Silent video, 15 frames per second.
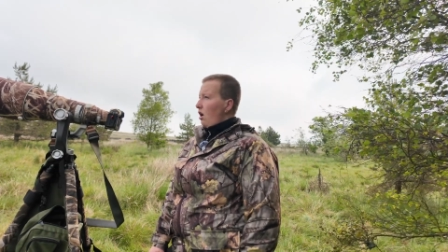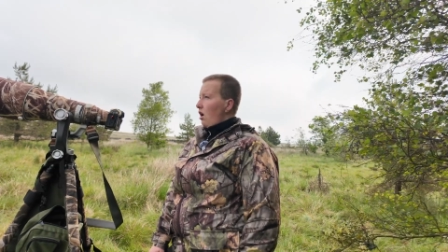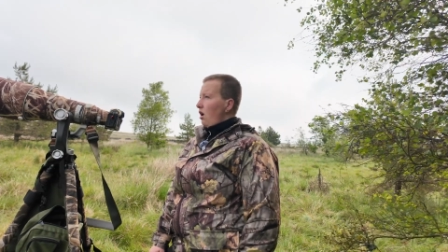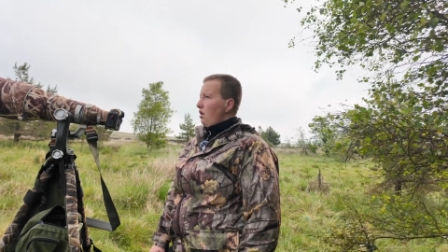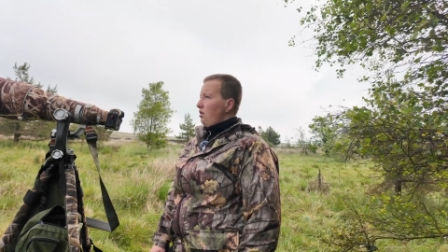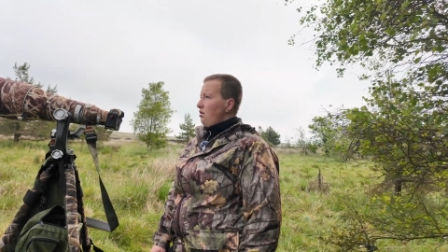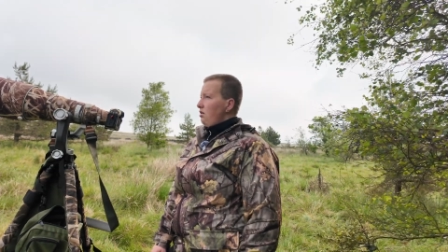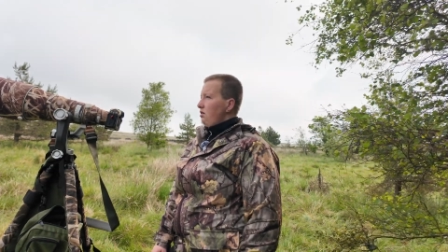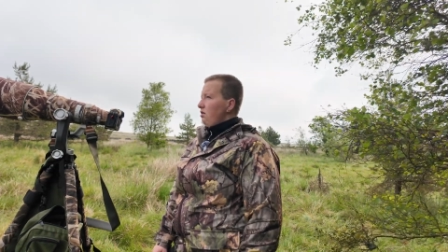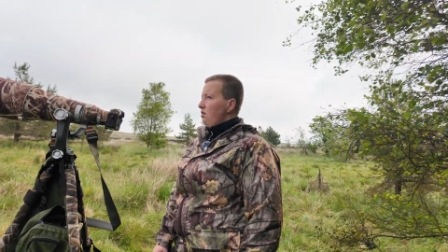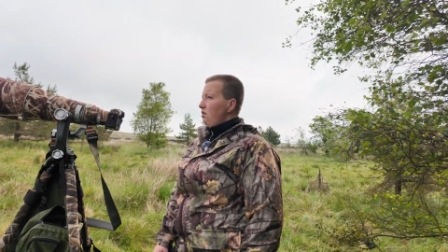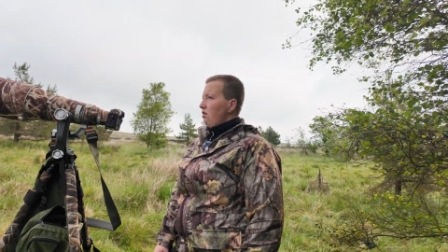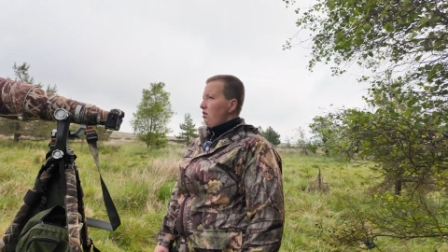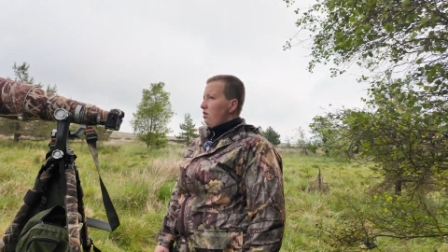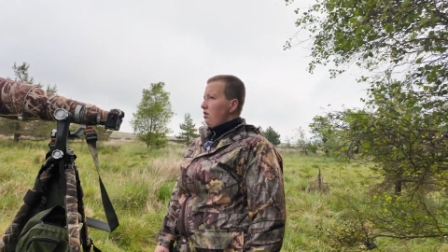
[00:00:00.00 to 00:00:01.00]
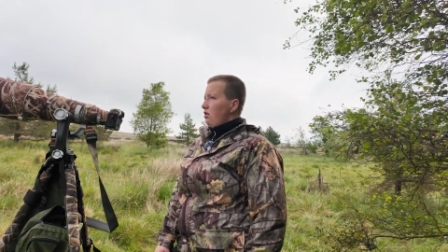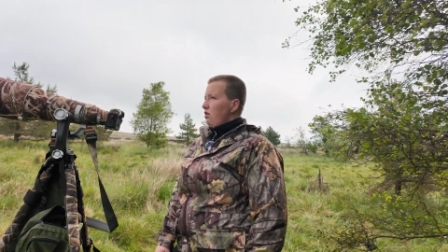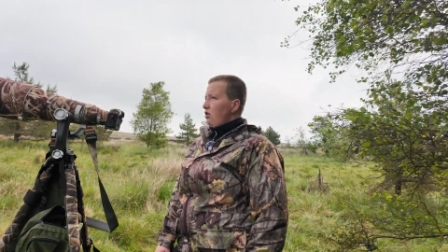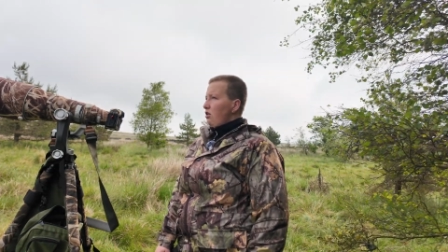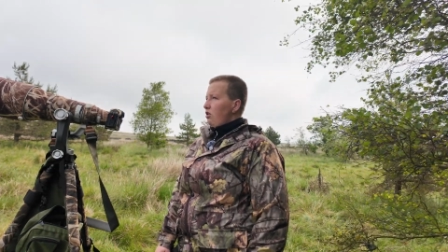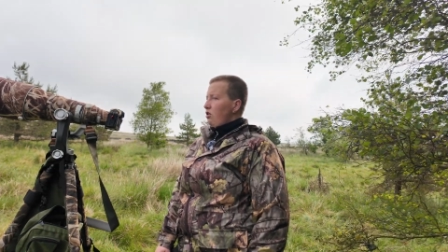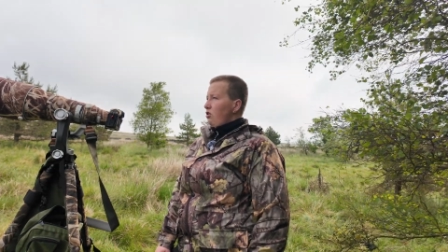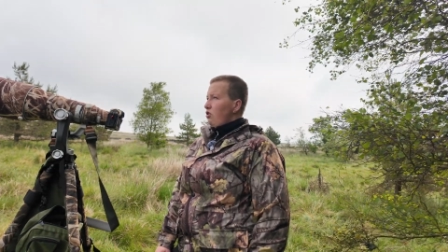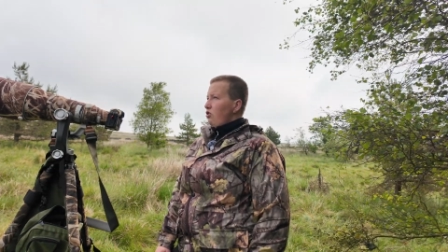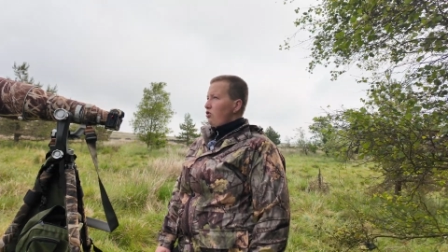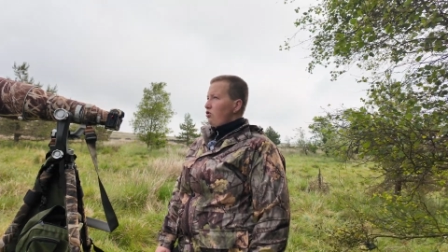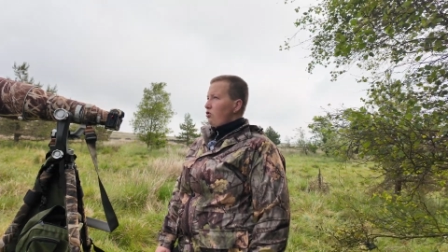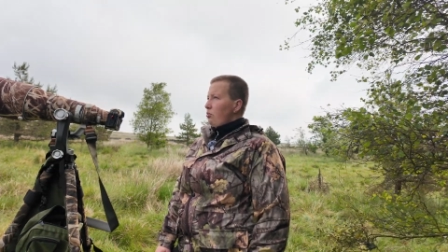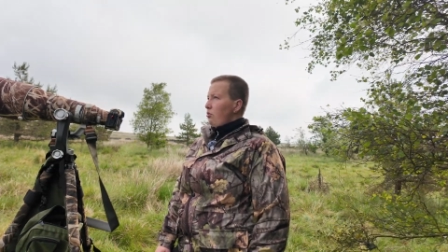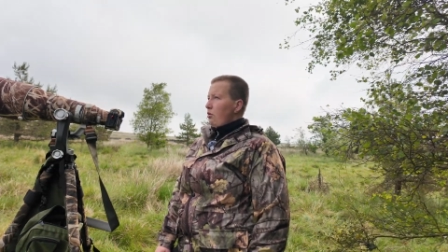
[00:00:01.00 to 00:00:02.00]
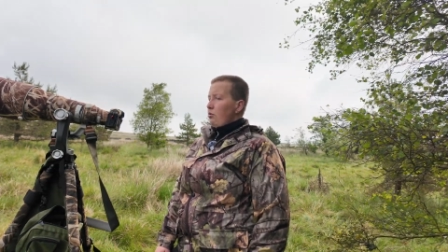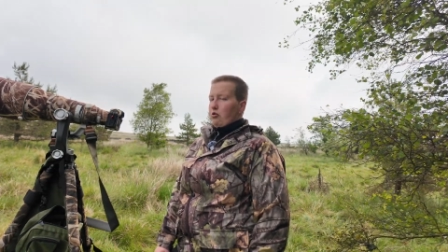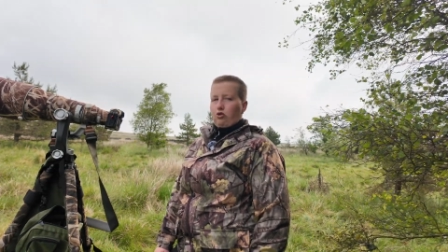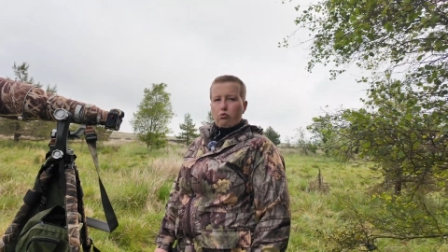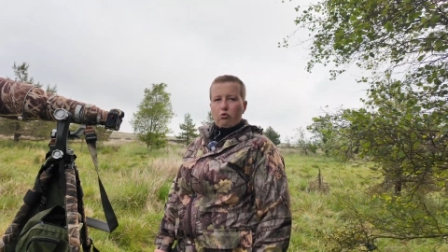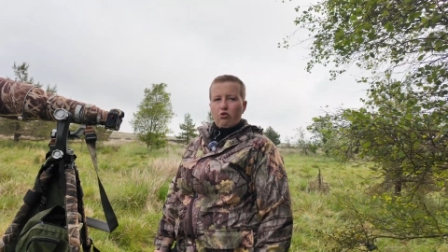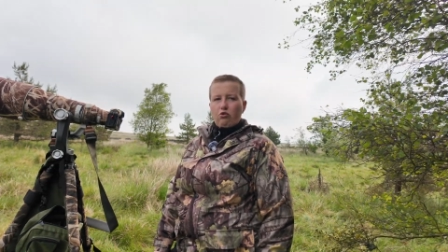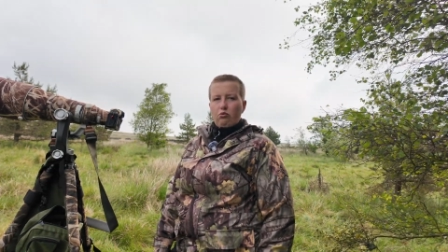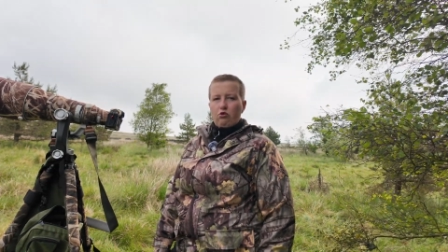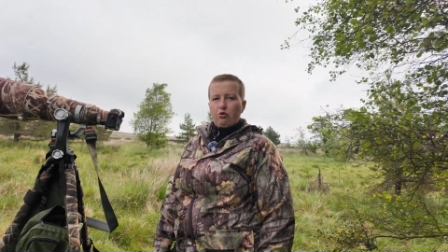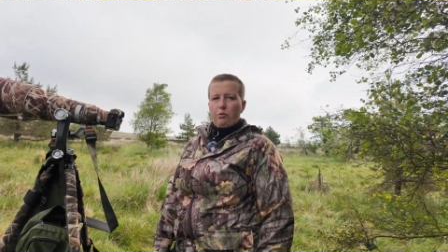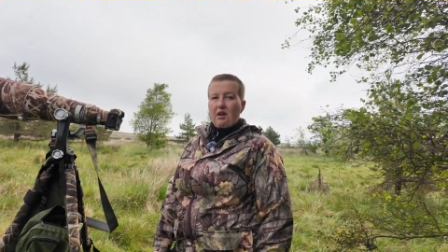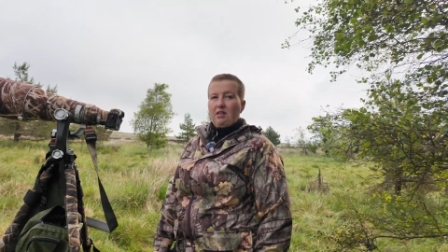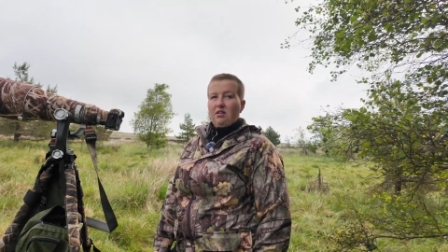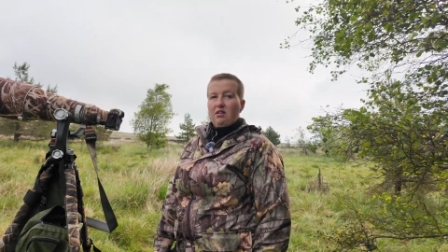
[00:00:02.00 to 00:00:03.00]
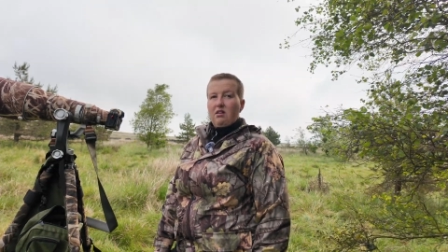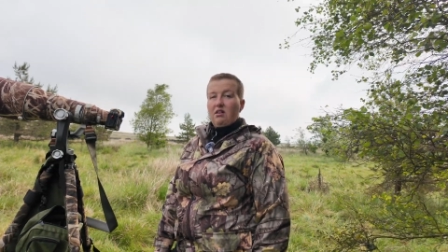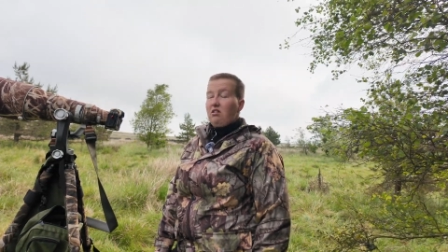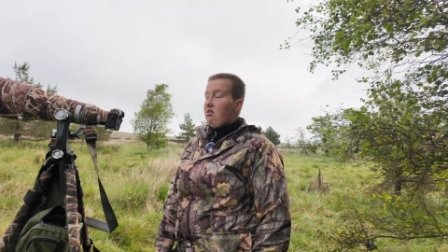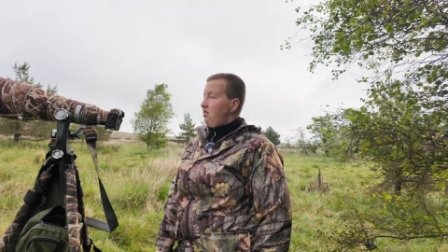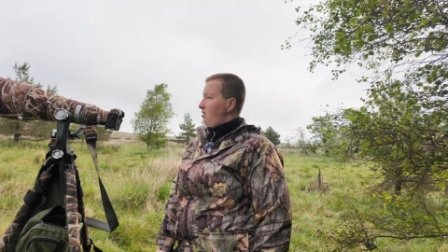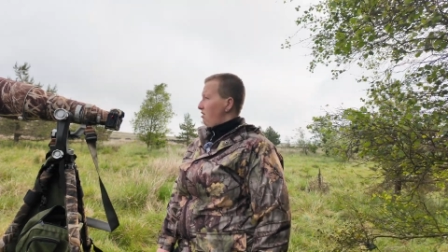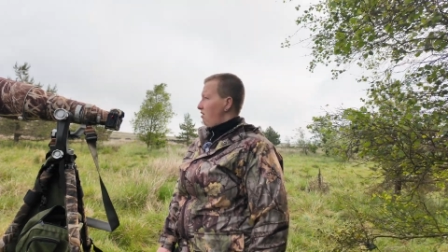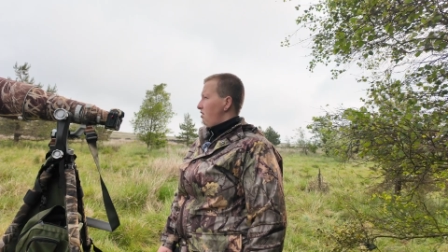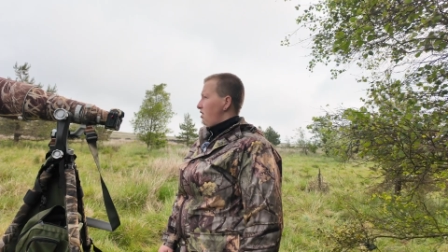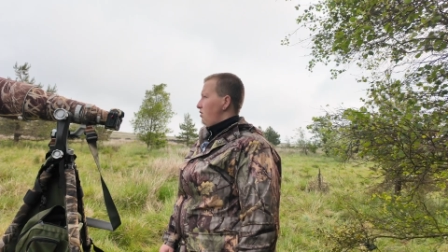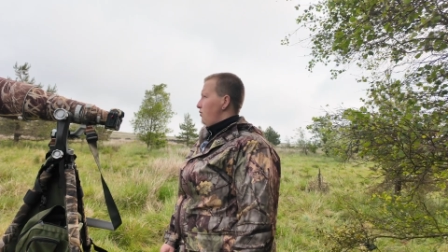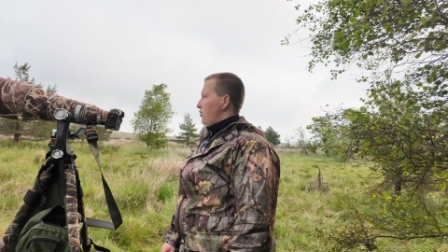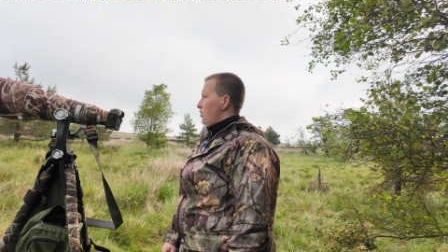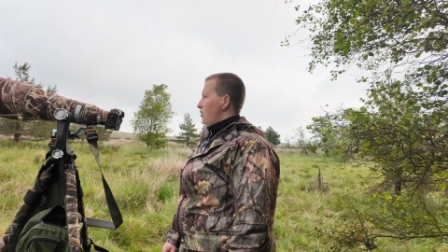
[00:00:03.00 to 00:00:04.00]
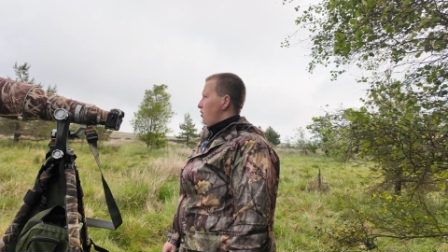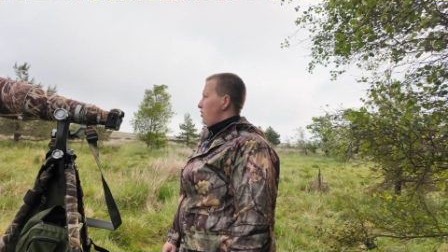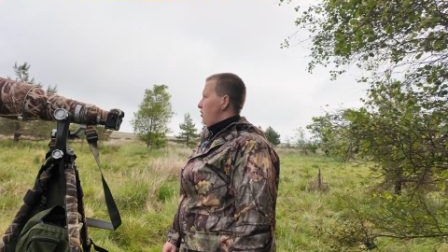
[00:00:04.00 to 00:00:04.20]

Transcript: And some people just wasn't respecting the distances either.